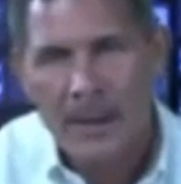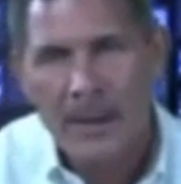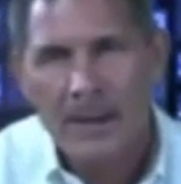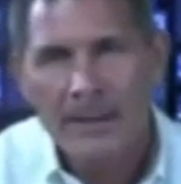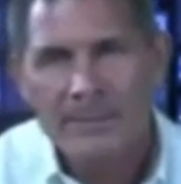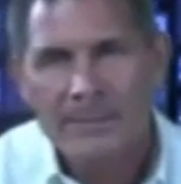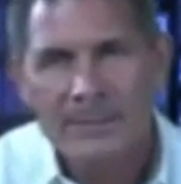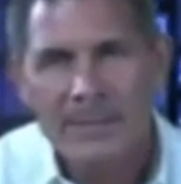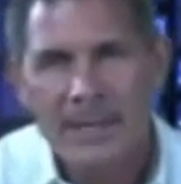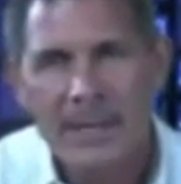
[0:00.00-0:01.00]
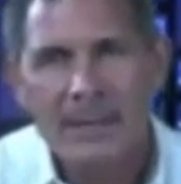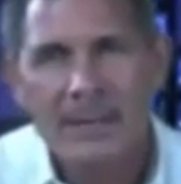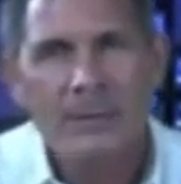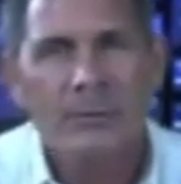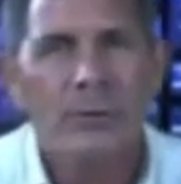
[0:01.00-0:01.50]
Uh, it's just a, a,
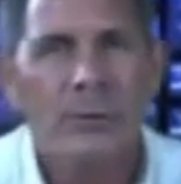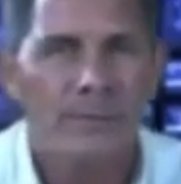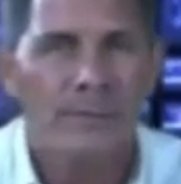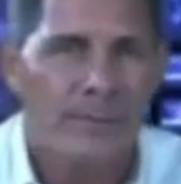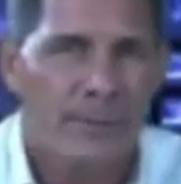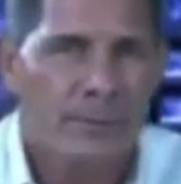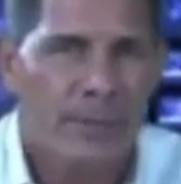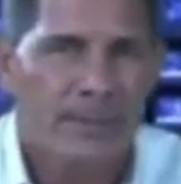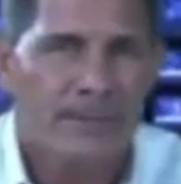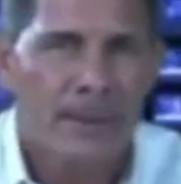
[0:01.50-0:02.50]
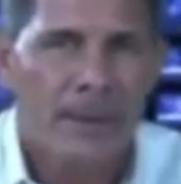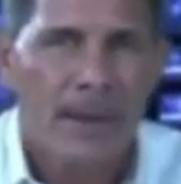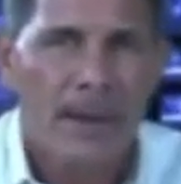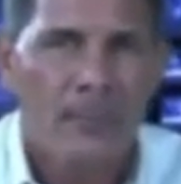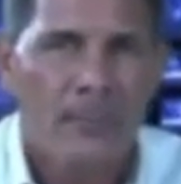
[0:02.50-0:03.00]
little too confusing
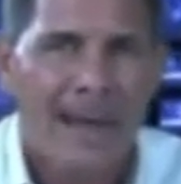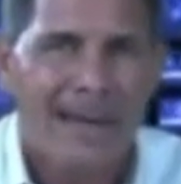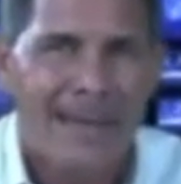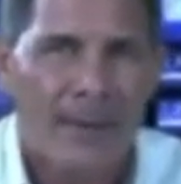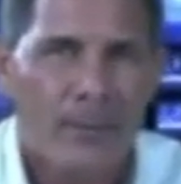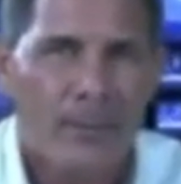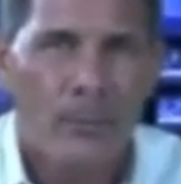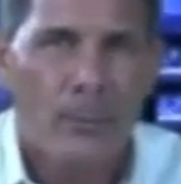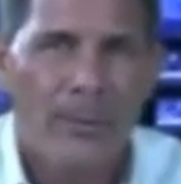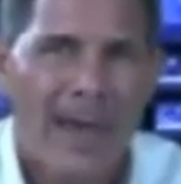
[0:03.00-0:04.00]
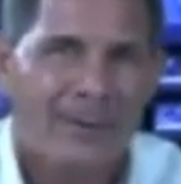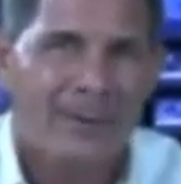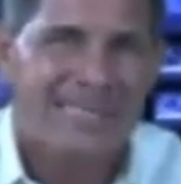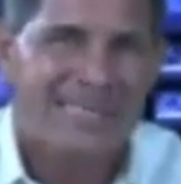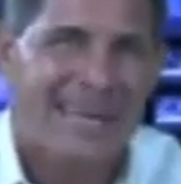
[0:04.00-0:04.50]
uh, right now
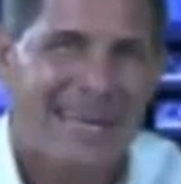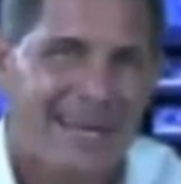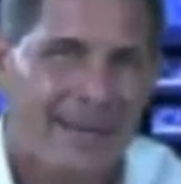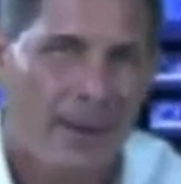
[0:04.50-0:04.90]
without seeing